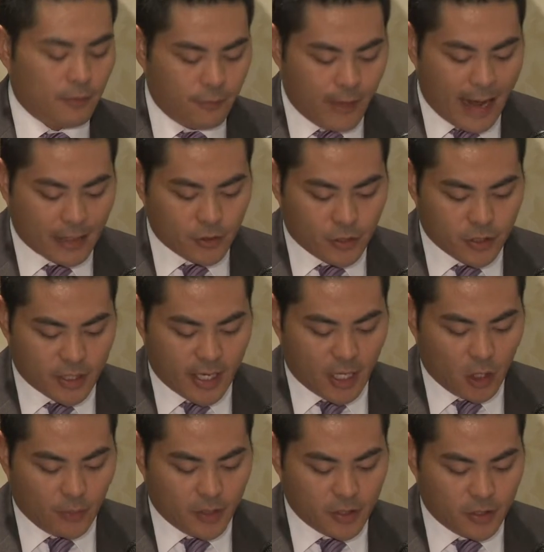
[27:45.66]
factors and
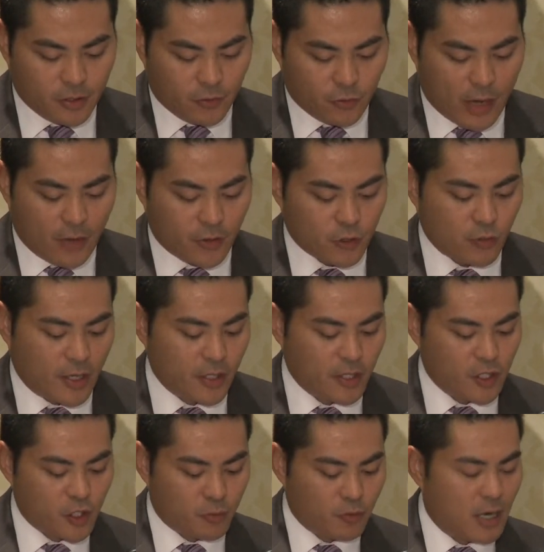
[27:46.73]
elements throughout this
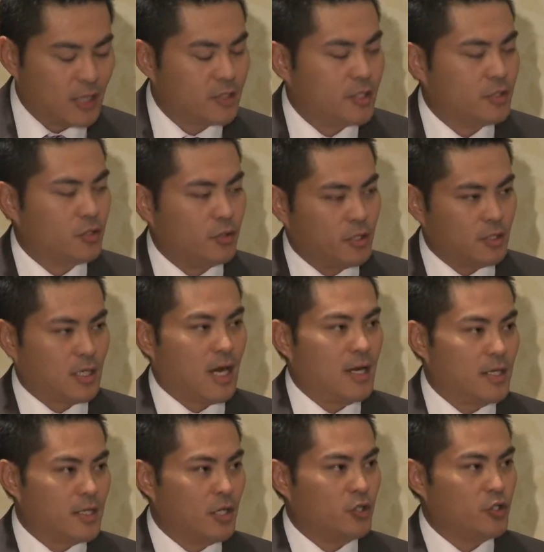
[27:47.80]
recognition process. So this kind
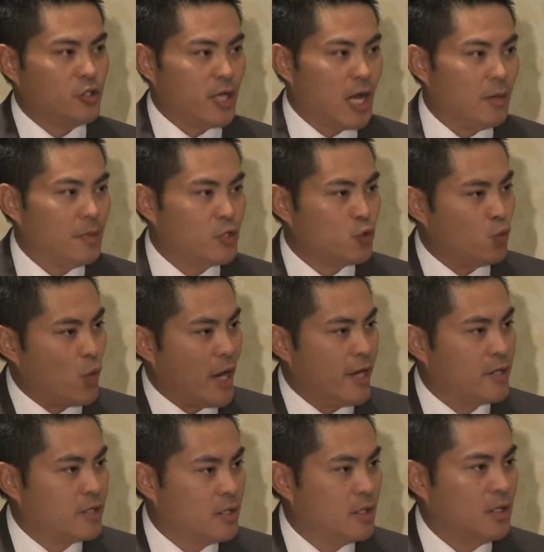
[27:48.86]
of tells you how much
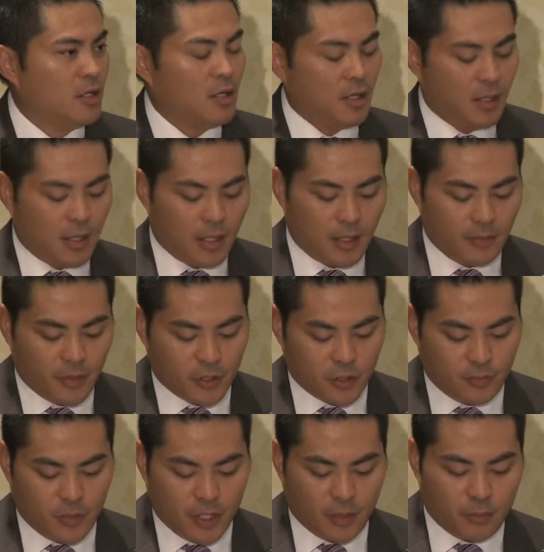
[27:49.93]
weight is
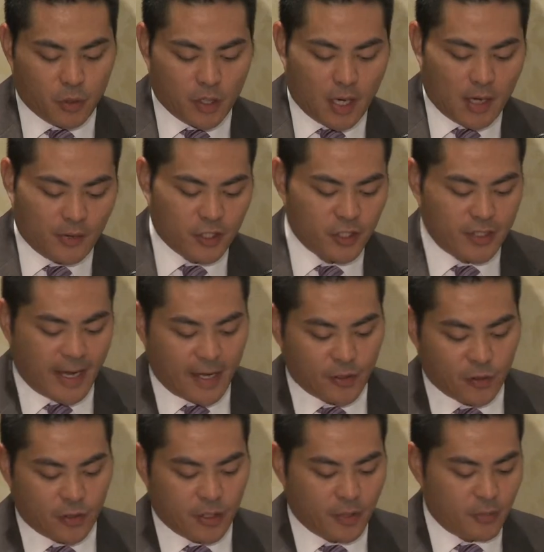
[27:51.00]
being put on the
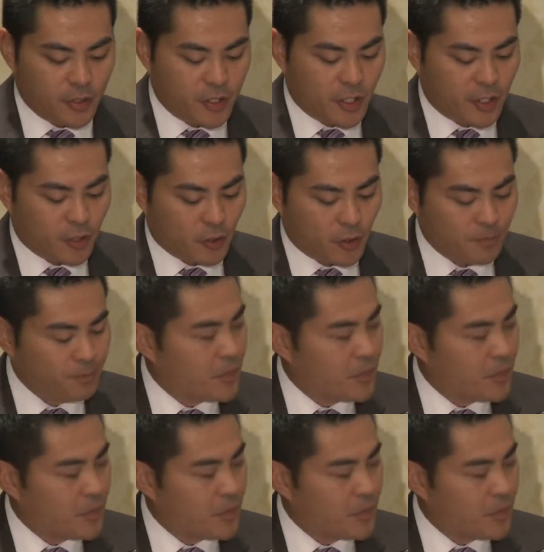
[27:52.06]
standard in particular.